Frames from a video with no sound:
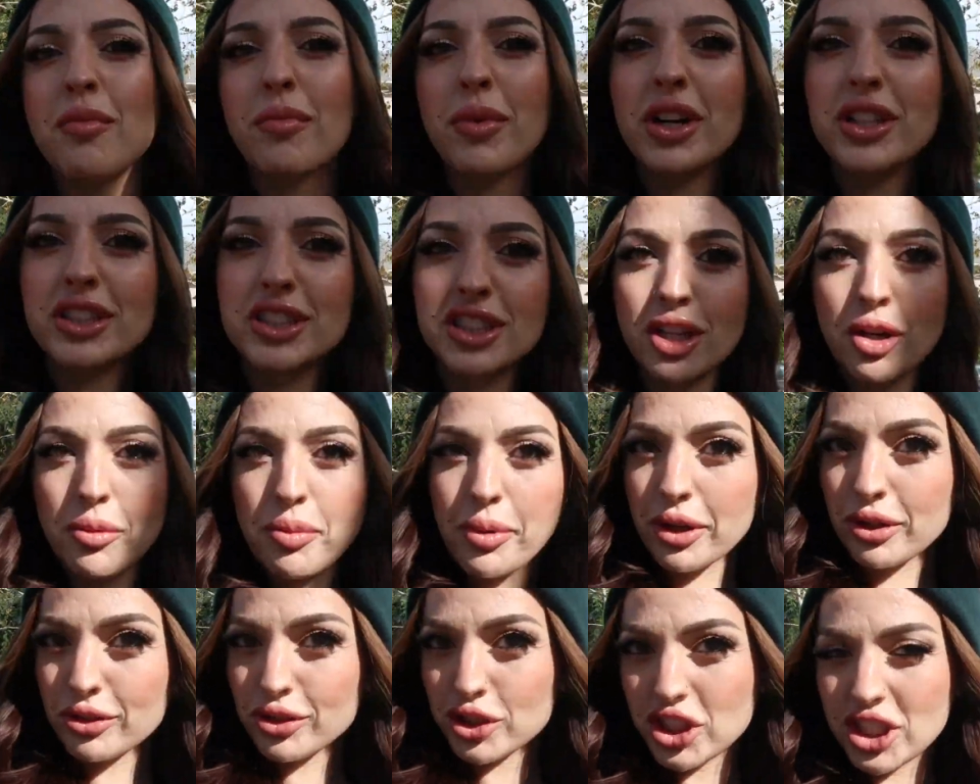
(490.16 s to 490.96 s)
No. Mar
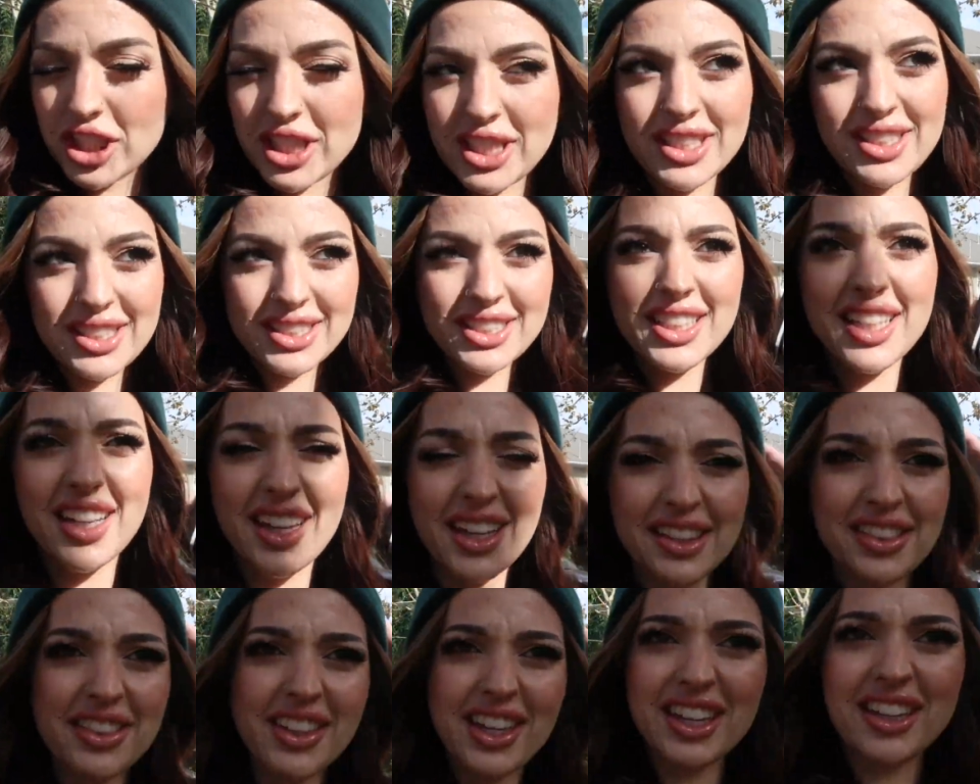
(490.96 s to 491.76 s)
Marscapone cheese,
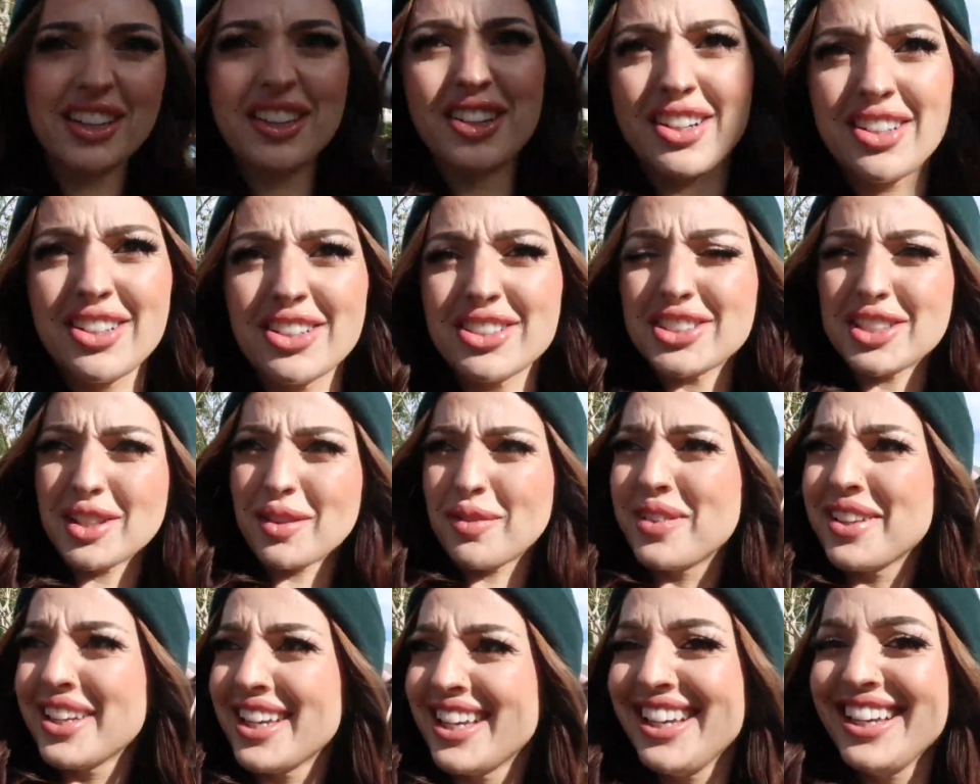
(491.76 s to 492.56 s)
I think, or
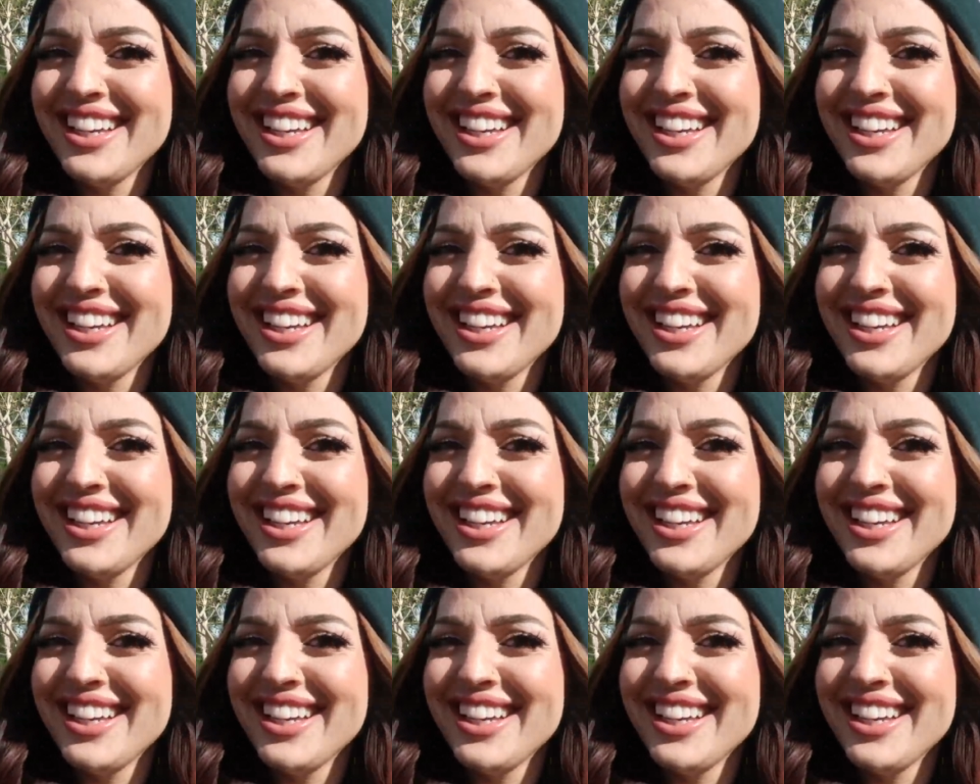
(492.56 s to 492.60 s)
something.